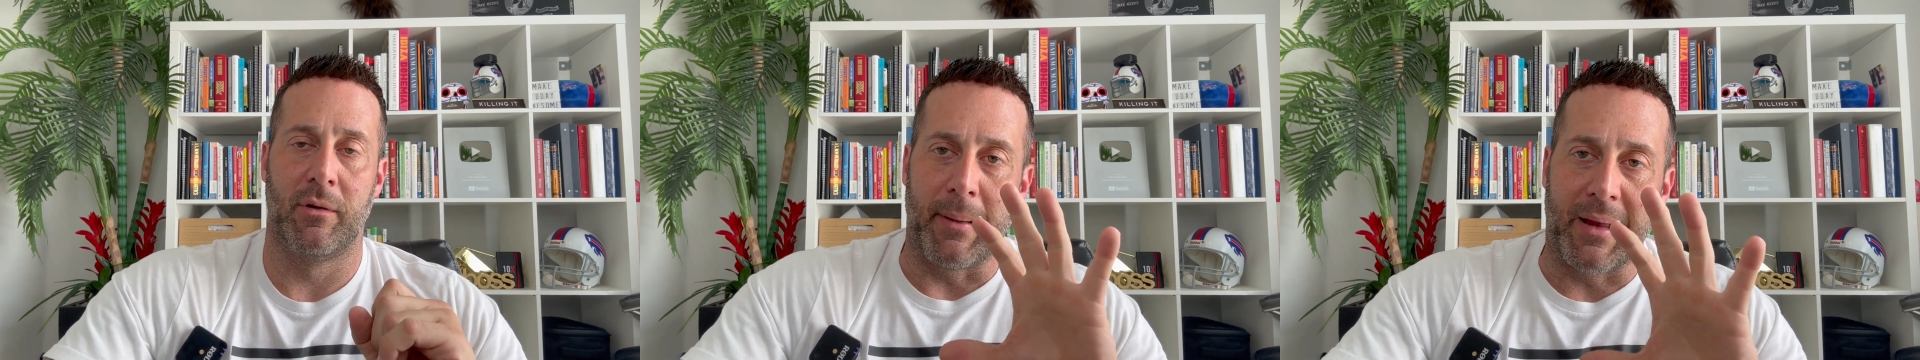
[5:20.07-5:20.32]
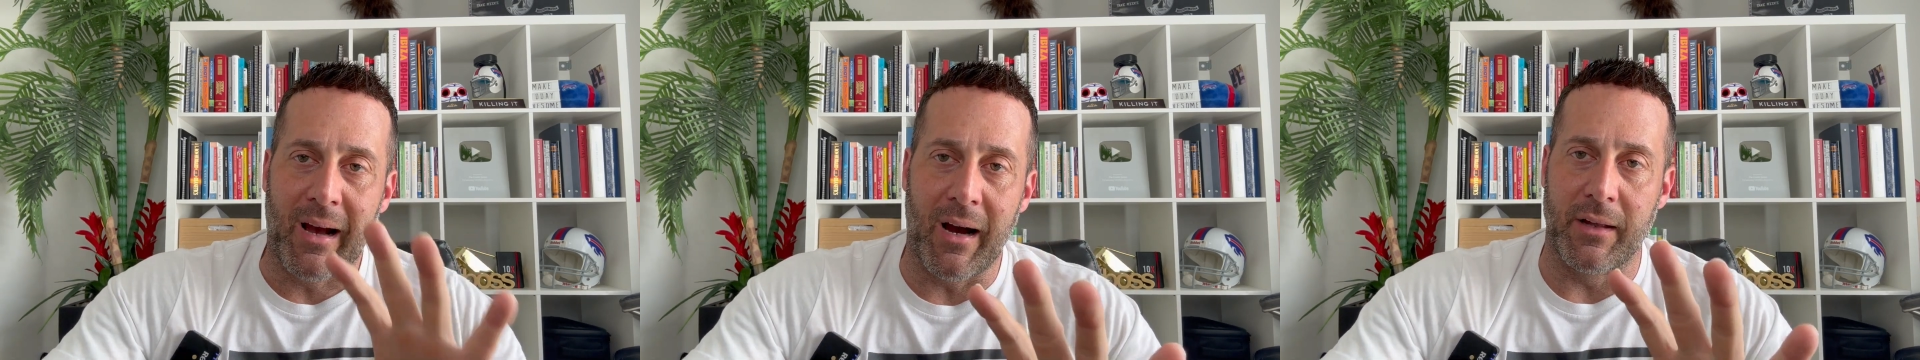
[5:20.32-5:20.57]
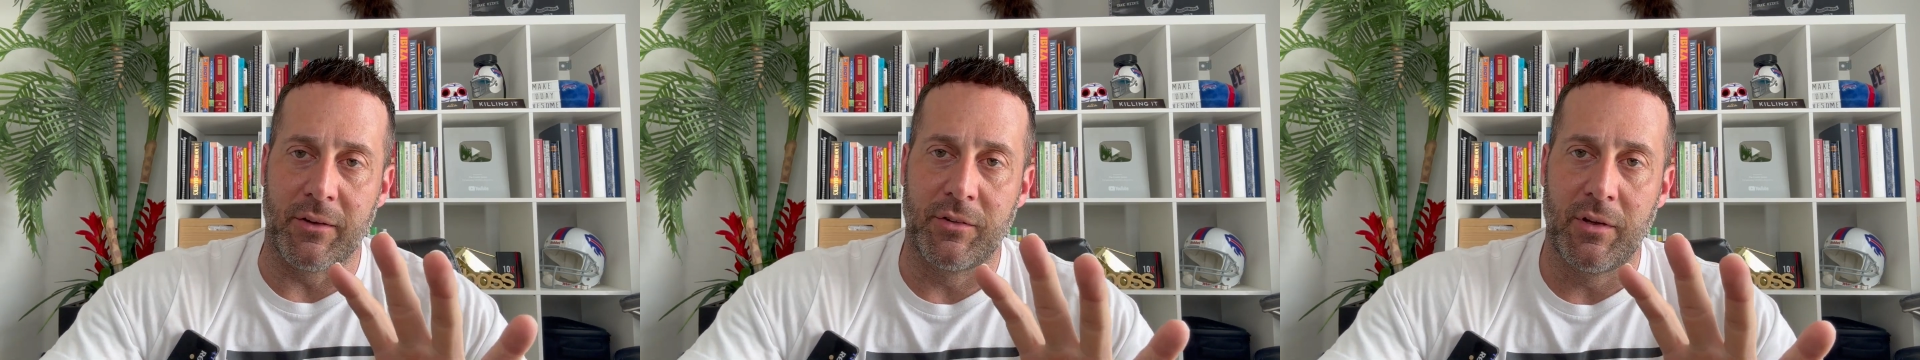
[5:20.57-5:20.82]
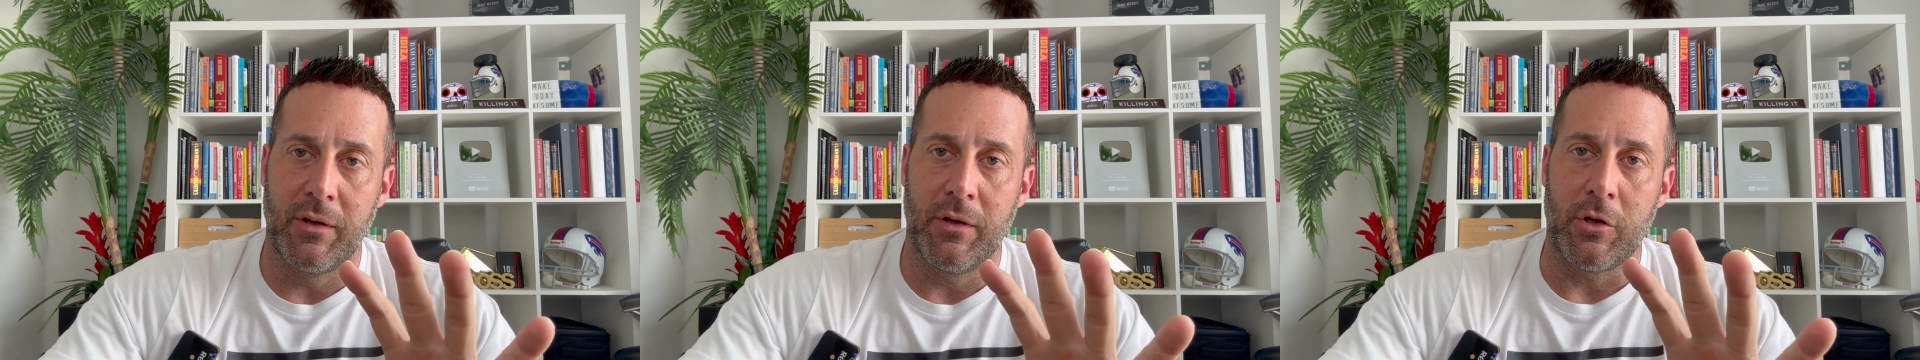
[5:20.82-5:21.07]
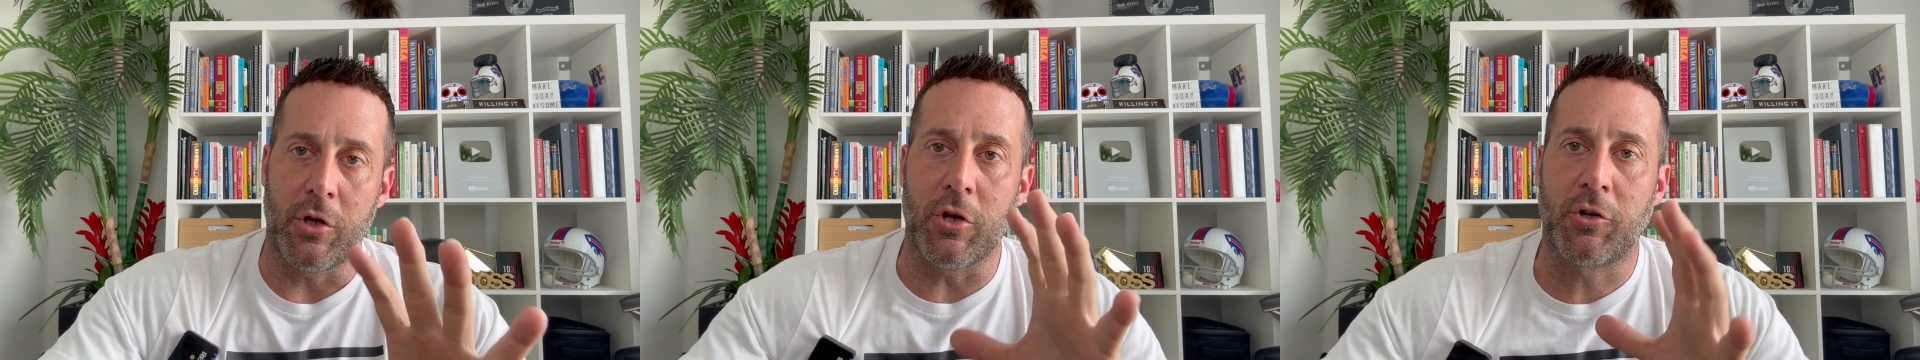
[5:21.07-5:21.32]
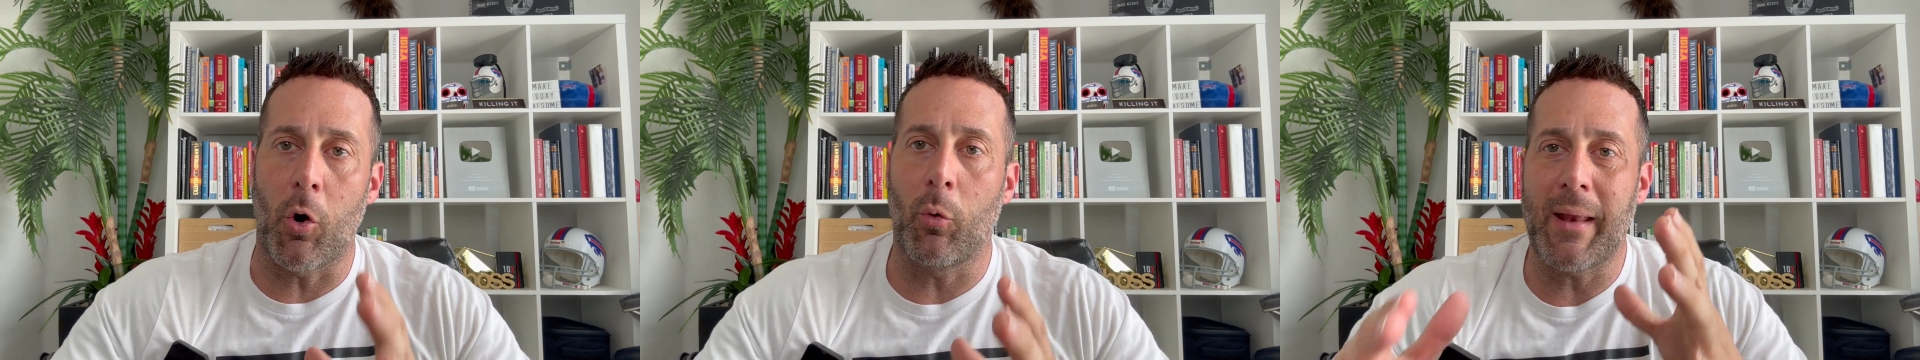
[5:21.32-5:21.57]
because you
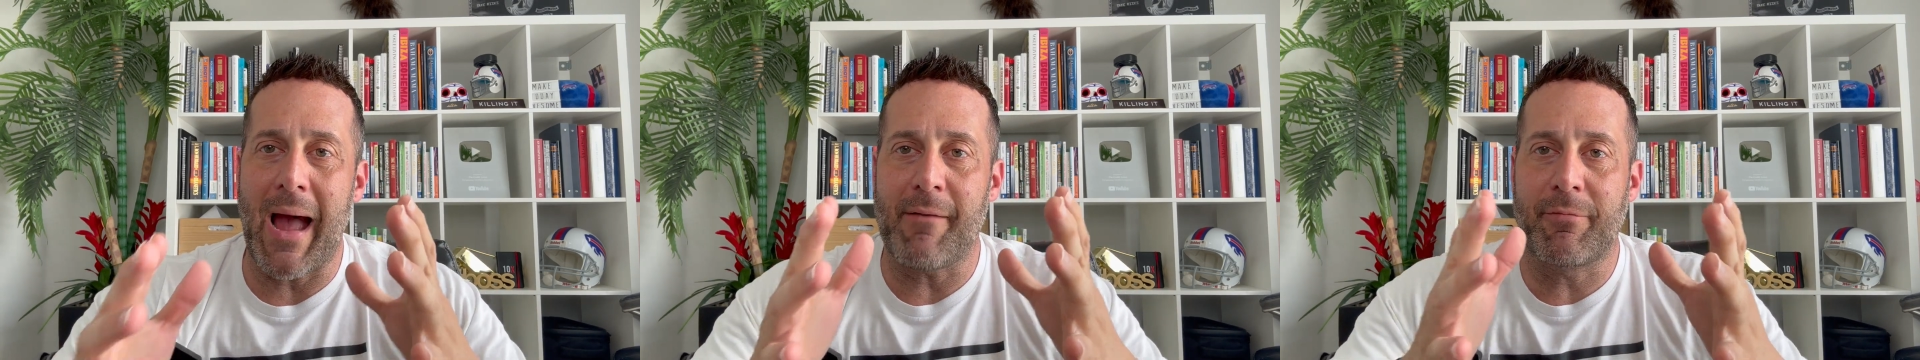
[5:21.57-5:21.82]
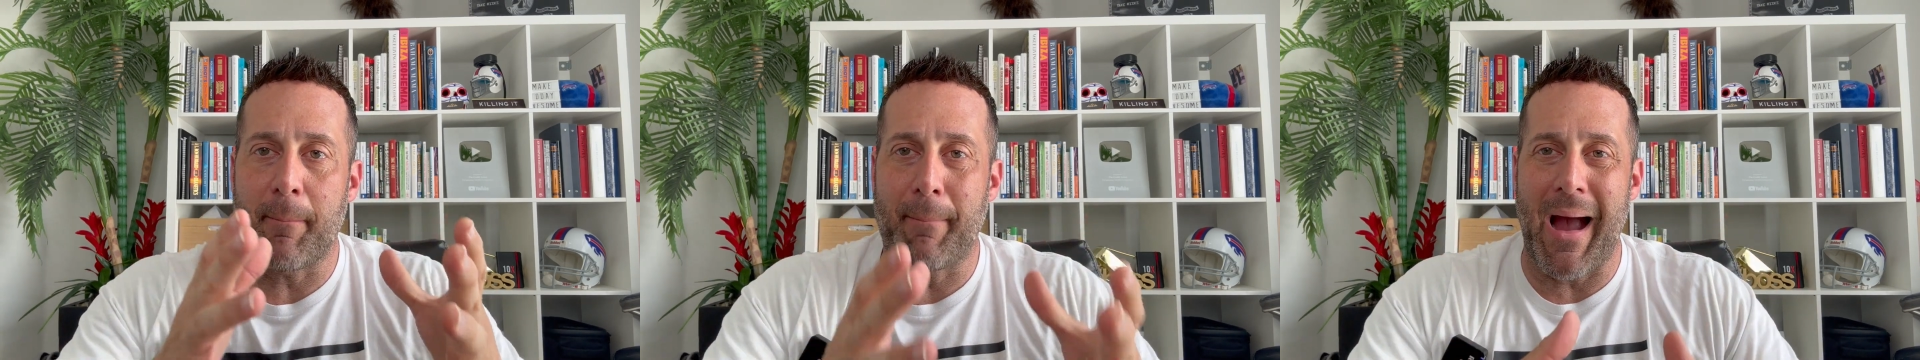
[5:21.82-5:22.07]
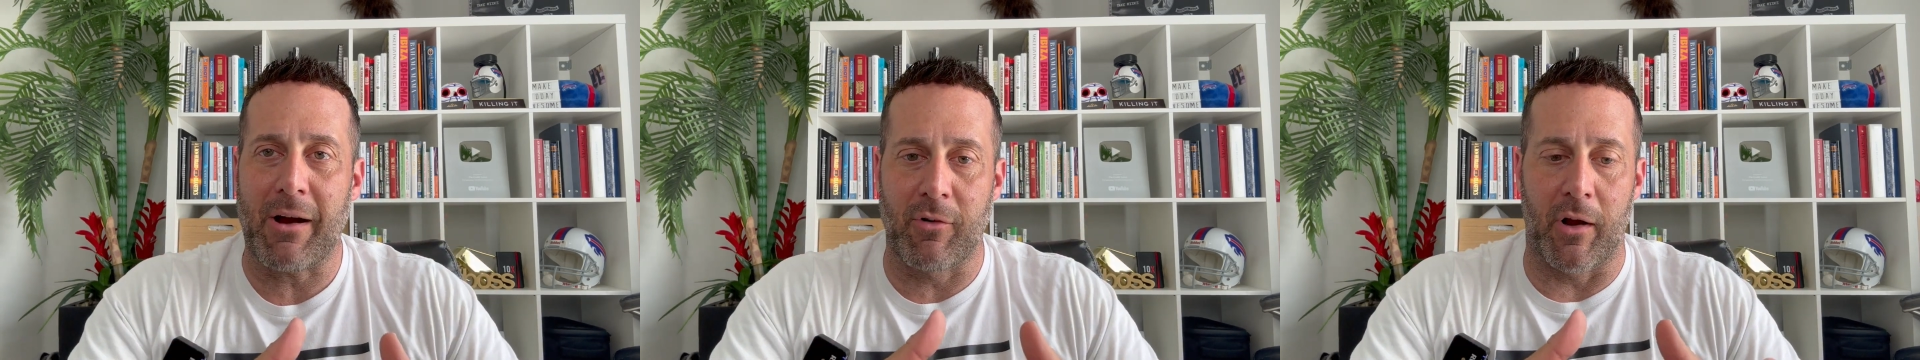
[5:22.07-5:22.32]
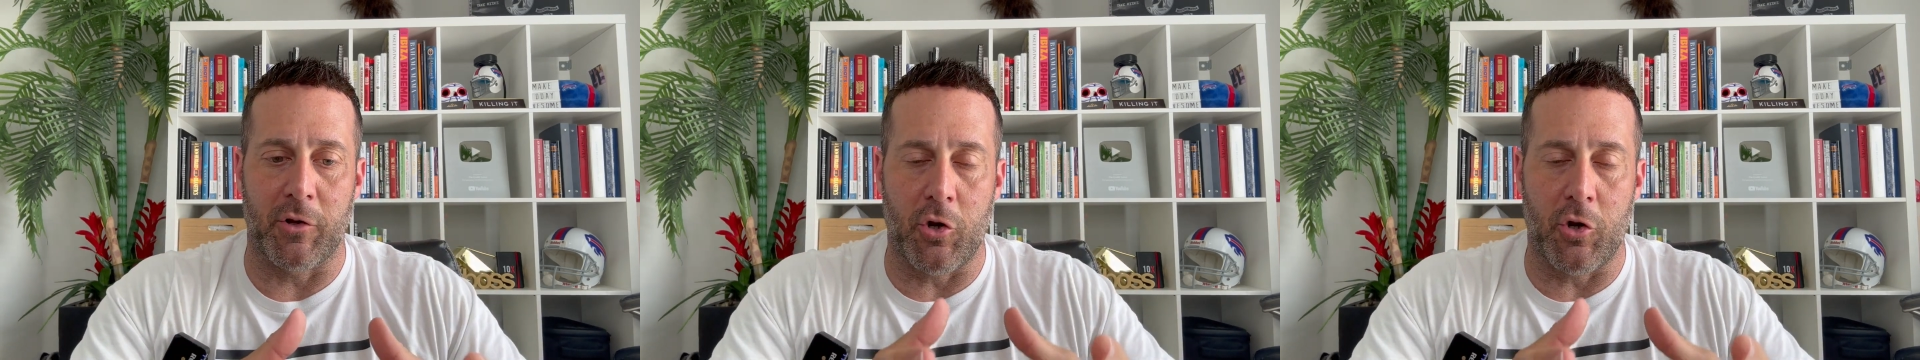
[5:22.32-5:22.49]
don't have the background.